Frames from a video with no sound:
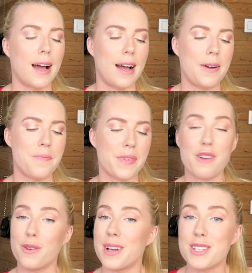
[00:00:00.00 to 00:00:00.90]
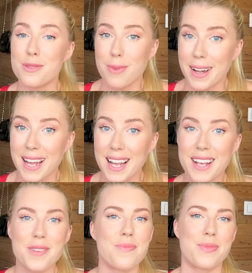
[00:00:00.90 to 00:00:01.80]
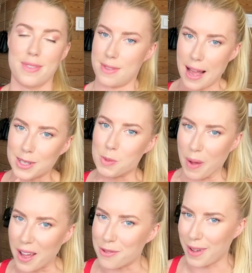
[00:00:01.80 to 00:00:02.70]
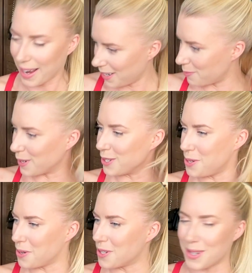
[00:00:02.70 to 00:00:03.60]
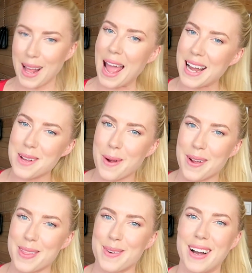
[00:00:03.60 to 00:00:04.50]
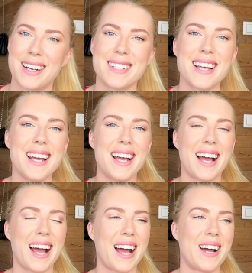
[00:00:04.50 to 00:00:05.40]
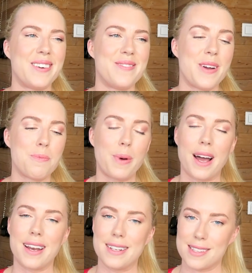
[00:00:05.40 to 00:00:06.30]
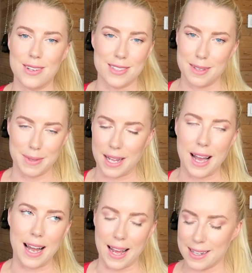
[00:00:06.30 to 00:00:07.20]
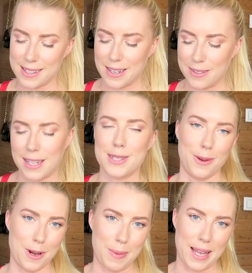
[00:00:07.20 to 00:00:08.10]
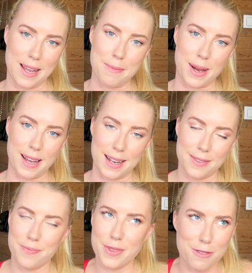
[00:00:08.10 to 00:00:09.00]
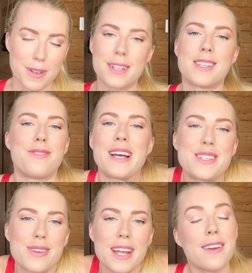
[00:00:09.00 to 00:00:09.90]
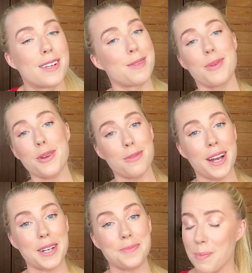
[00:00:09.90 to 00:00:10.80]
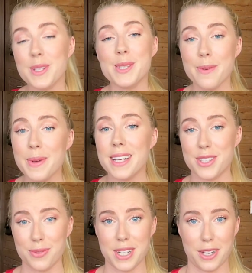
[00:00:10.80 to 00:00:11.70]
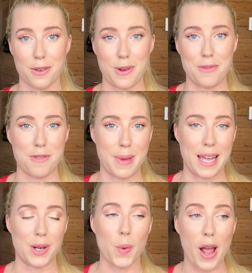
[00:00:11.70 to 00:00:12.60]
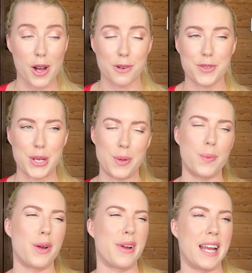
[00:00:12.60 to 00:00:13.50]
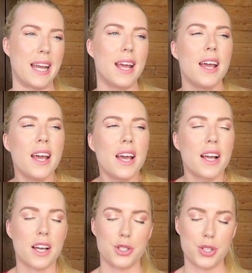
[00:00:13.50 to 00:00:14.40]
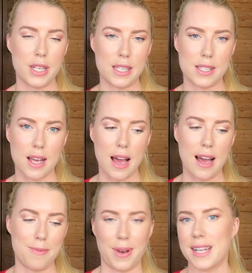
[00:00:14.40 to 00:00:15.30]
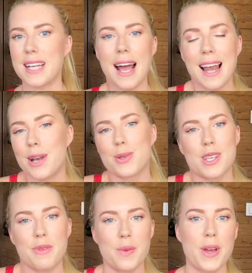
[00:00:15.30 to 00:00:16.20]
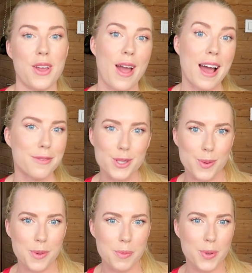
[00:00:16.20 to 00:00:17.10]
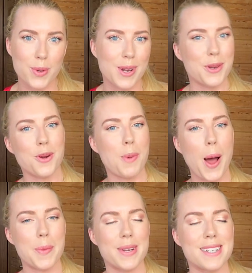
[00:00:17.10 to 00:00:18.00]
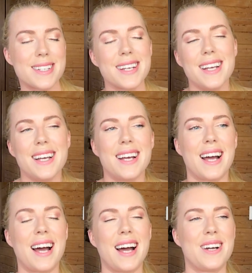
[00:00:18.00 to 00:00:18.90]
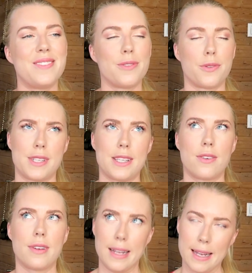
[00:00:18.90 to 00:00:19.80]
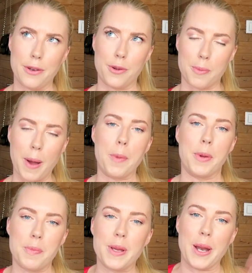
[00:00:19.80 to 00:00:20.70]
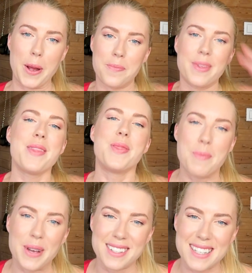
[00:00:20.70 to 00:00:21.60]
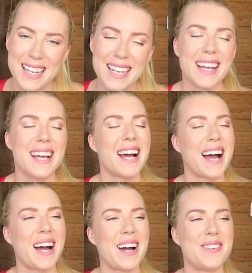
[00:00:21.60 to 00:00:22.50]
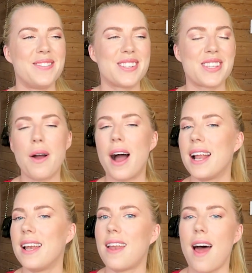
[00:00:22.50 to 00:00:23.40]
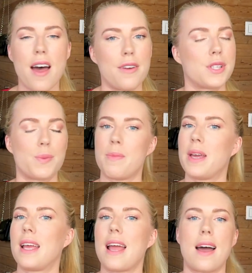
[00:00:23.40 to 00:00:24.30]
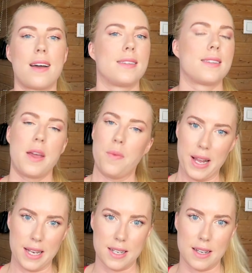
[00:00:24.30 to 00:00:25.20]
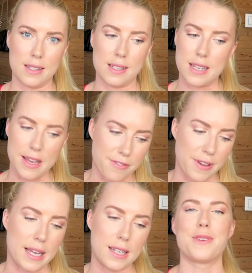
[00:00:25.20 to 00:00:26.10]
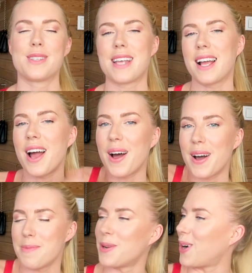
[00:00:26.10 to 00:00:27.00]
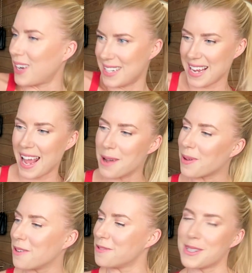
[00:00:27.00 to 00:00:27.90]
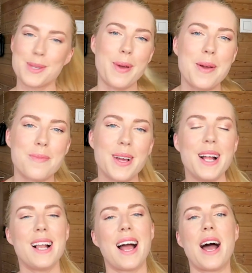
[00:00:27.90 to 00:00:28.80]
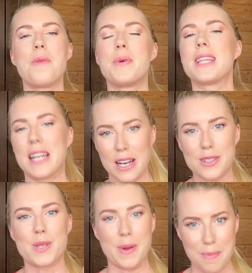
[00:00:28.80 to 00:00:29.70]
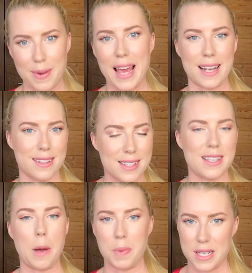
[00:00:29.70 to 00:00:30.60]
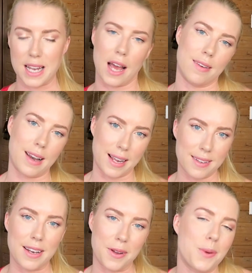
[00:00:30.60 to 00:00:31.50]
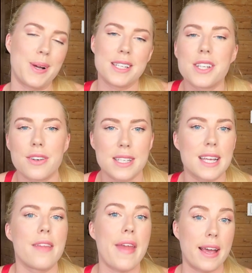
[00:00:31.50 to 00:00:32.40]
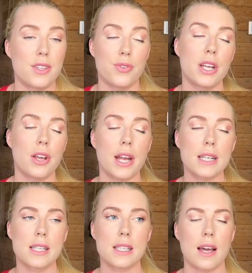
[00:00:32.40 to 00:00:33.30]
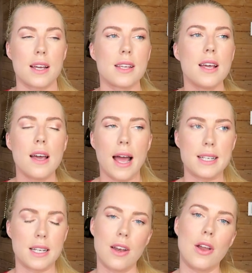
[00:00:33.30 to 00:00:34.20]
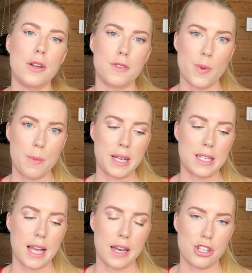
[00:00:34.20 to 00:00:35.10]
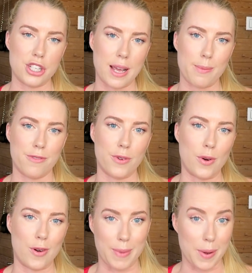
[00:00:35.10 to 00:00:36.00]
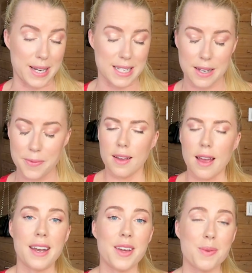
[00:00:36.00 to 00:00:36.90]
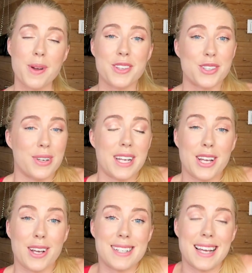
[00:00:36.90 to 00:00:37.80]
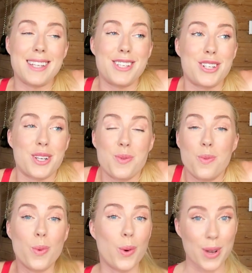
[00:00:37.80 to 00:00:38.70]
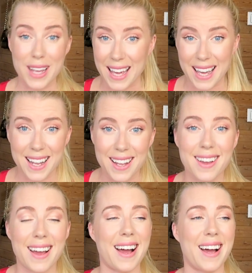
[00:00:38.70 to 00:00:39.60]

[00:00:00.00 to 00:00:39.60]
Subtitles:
If you're into running, that's perfect because you can do that anywhere in the world, but it's not something that I like, so that's not going to be in my fitness advice video because I'm not a runner. But swimming is a really good one for me, and quite often we're in countries like Thailand or something where you have a swimming pool in your apartment. Obviously not in your apartment, but you know, in the building. So I love swimming as a way to stay fit. It feels like, oh, I'm on holiday, I'm going for a swim, but then I'll swim lengths up and down, like, you know, quite seriously, and that is really good exercise. I did a lot of swimming to get in shape for my wedding. Another one that's really good is just walking.